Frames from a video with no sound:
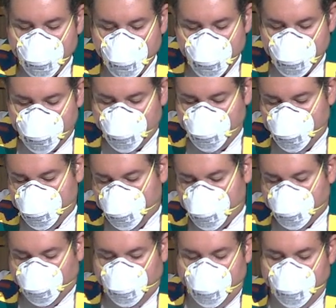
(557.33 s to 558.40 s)
cuius
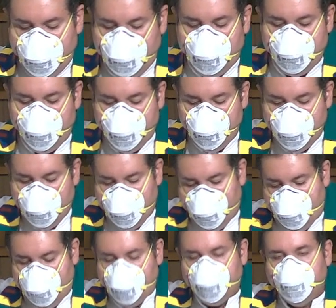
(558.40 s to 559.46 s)
regio
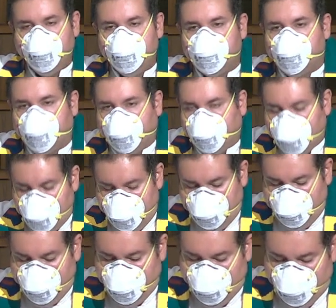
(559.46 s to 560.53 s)
eius
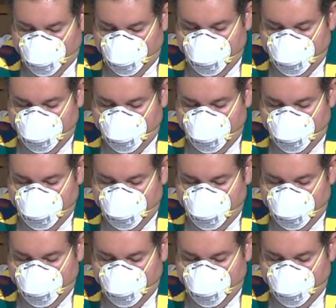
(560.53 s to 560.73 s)
religio.